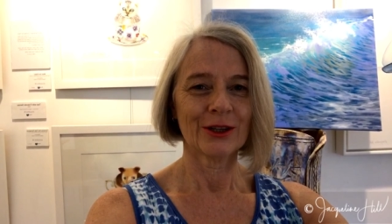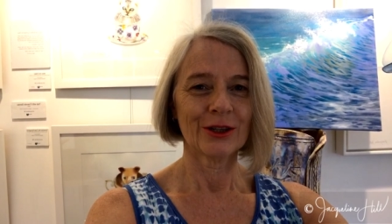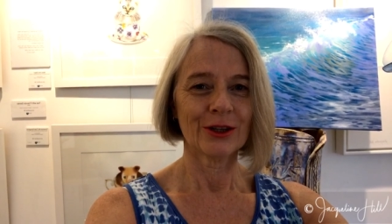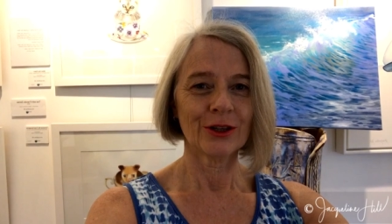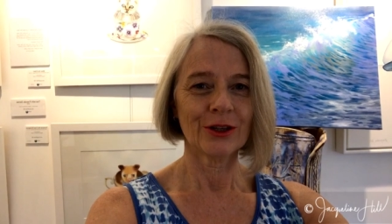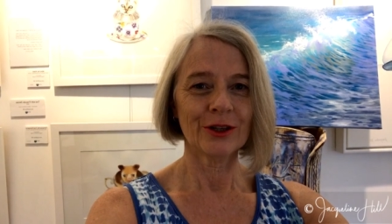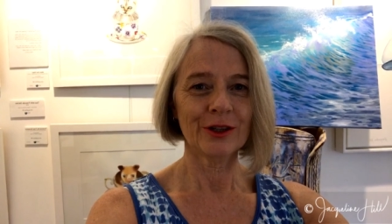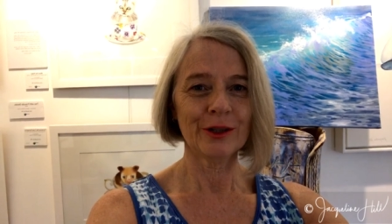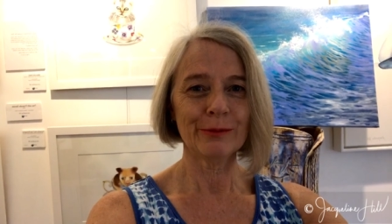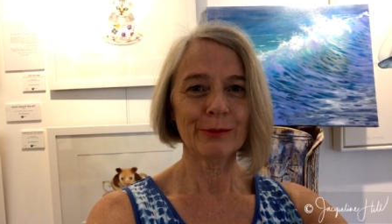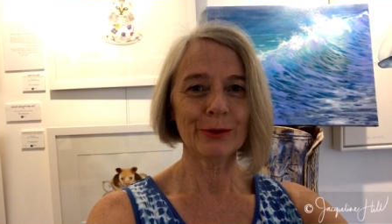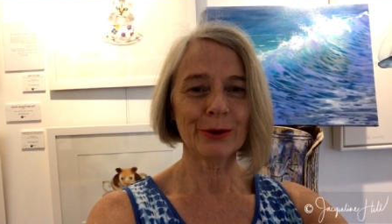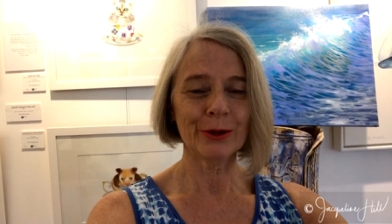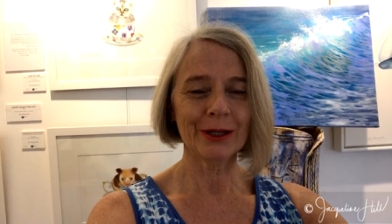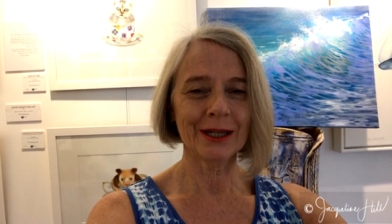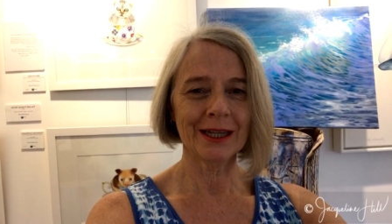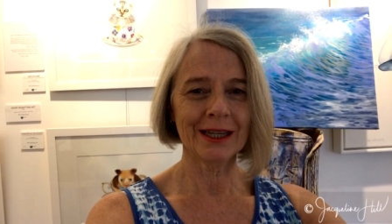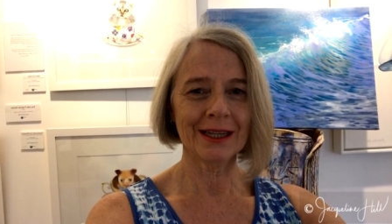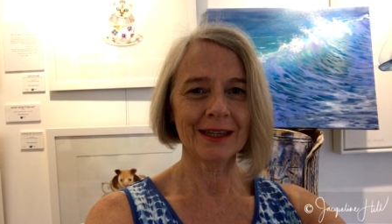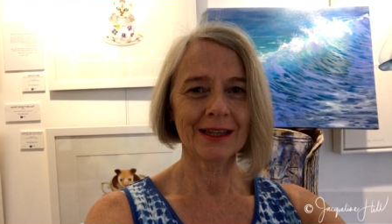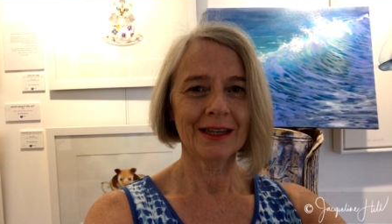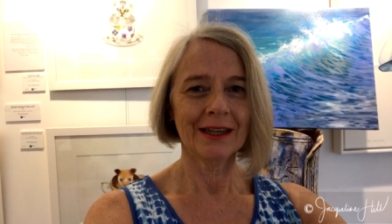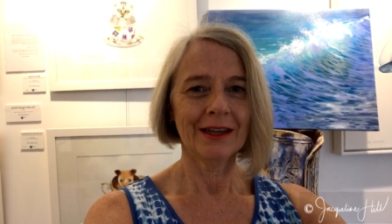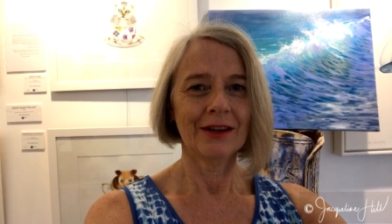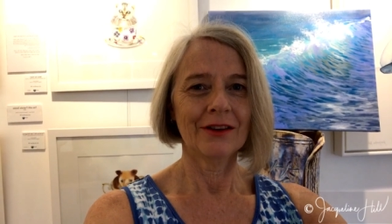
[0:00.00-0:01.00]
Good morning.
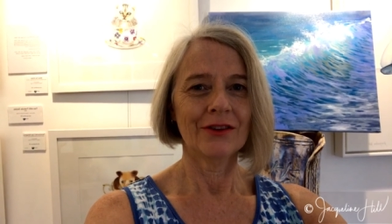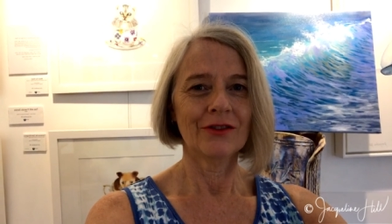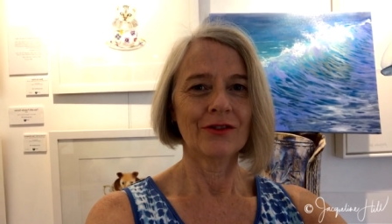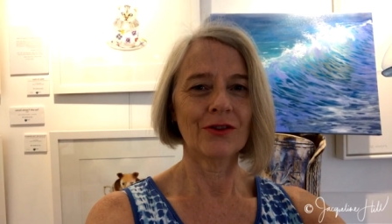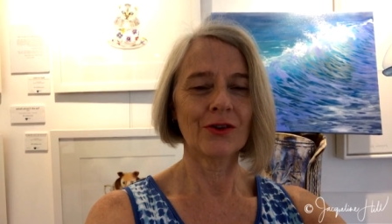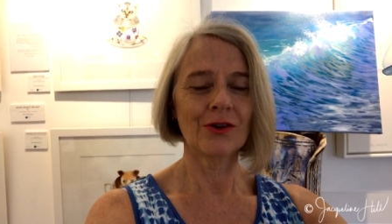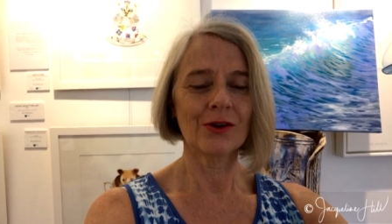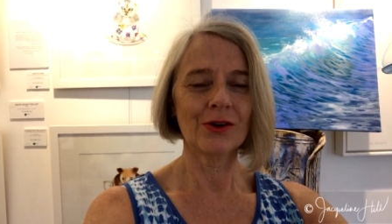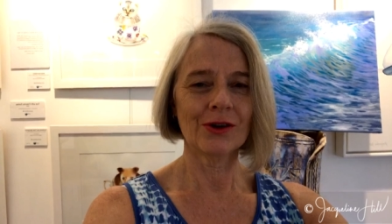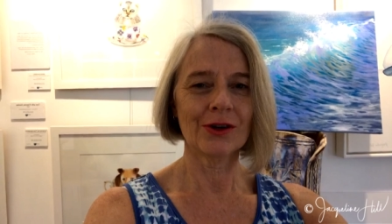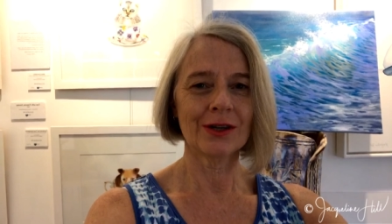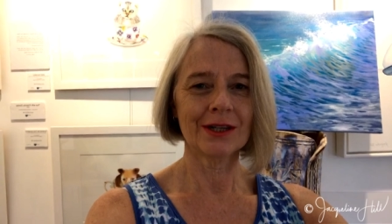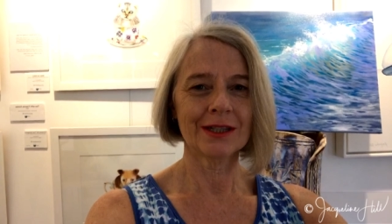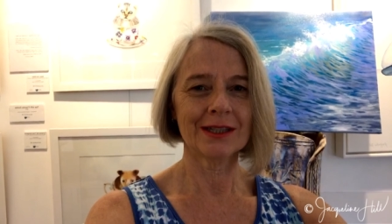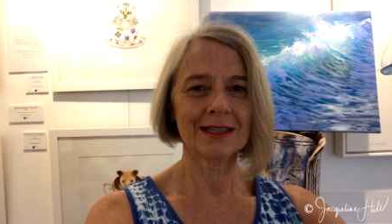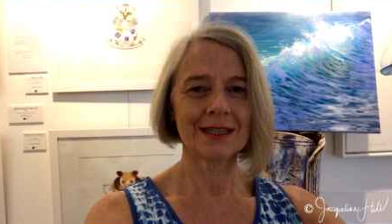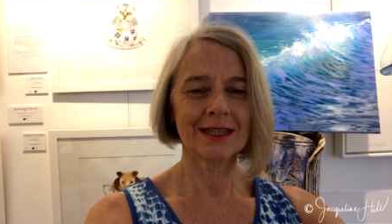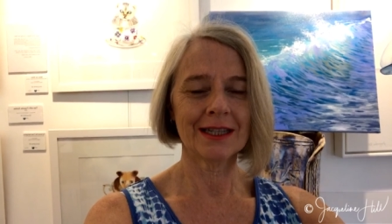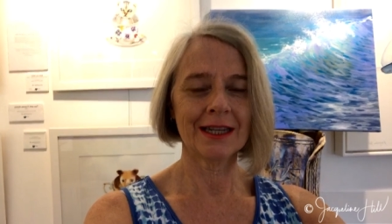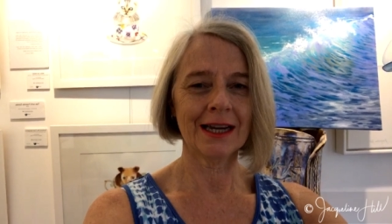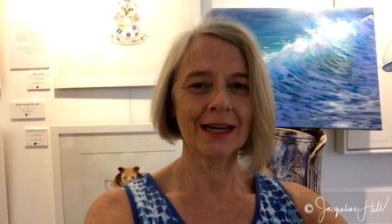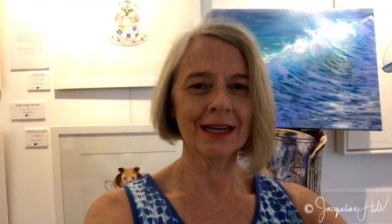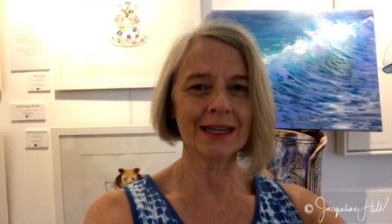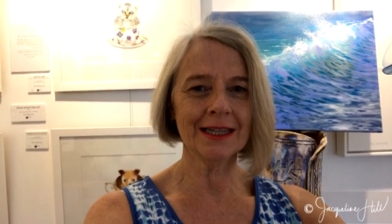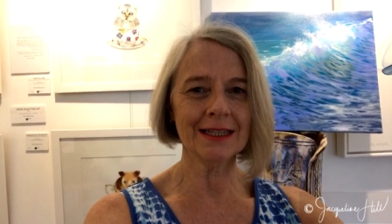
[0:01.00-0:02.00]
For
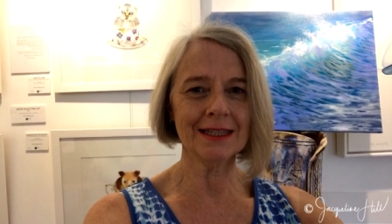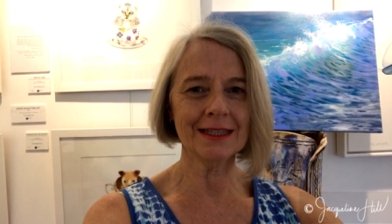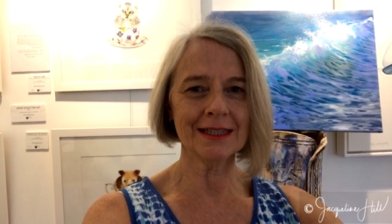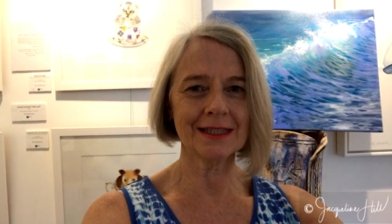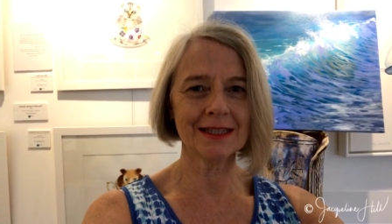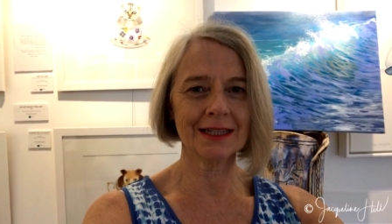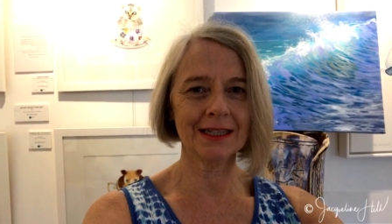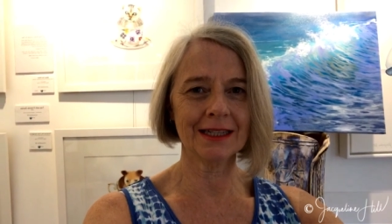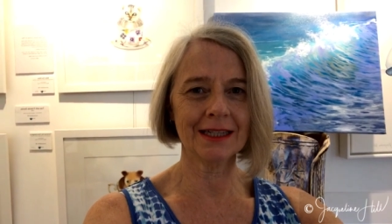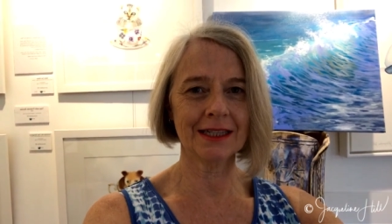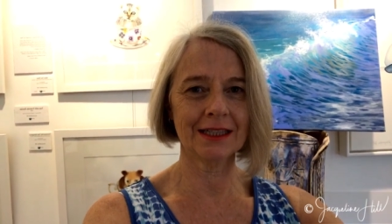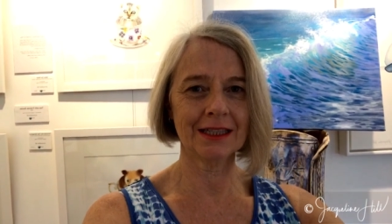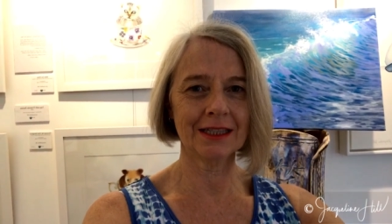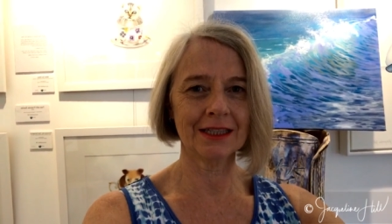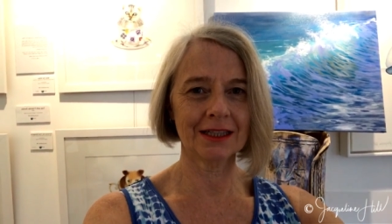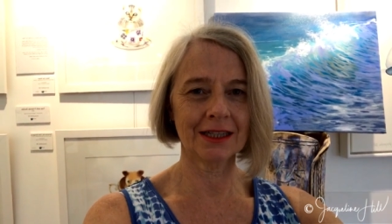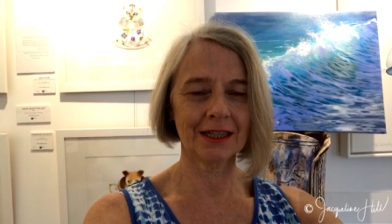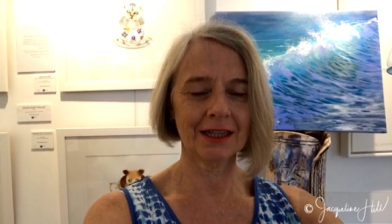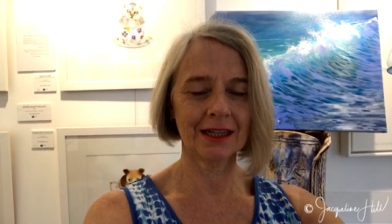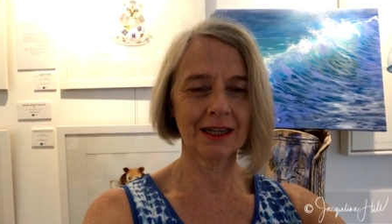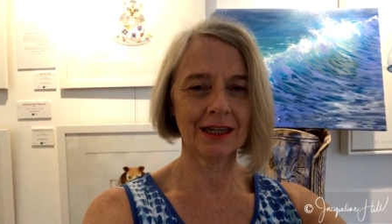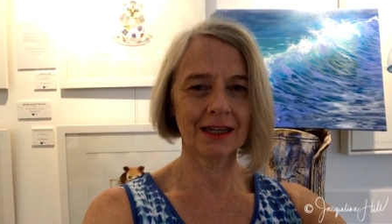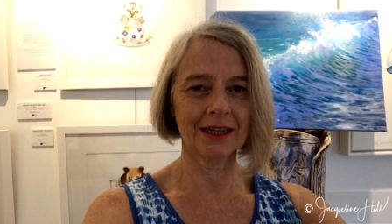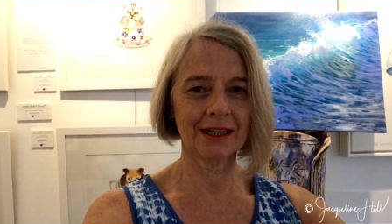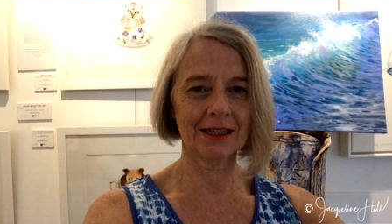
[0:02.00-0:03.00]
today's Ninja
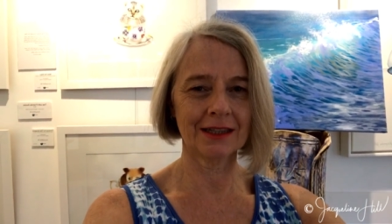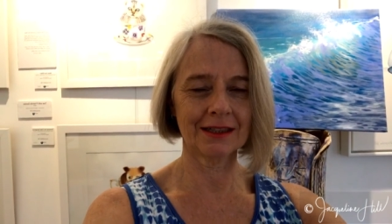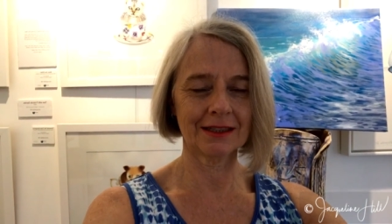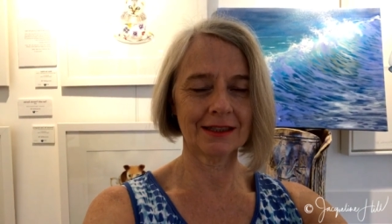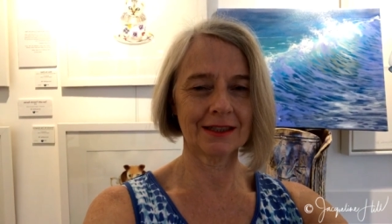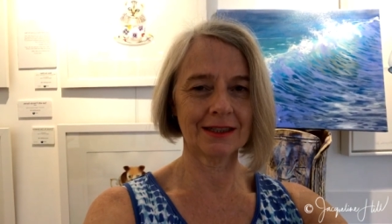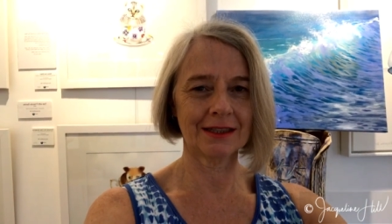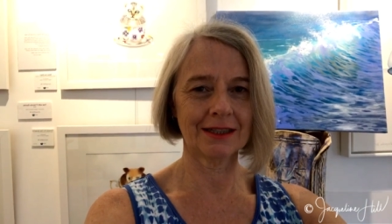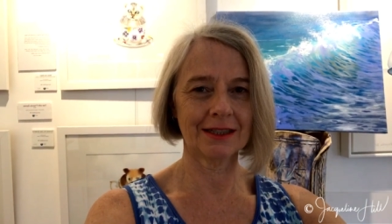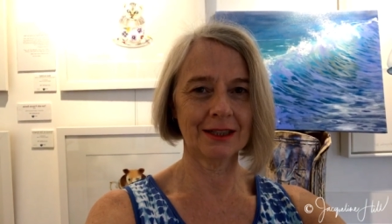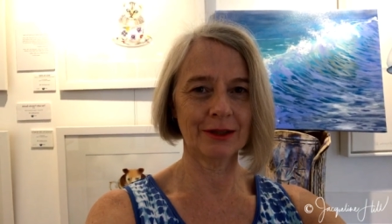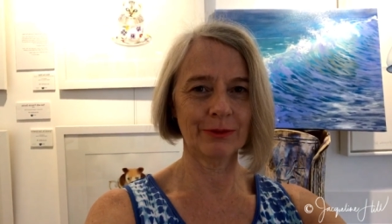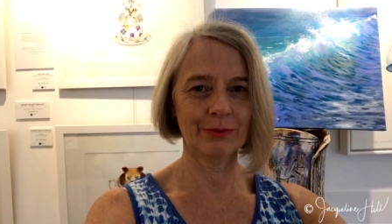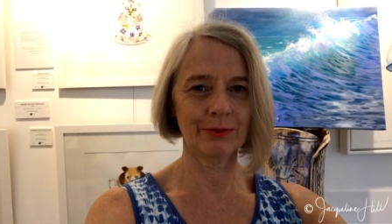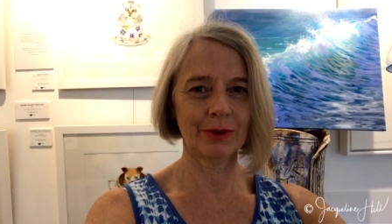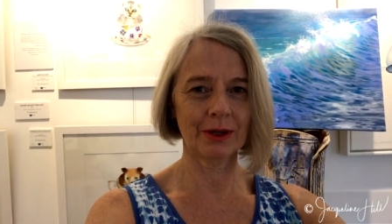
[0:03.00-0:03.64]
art tip,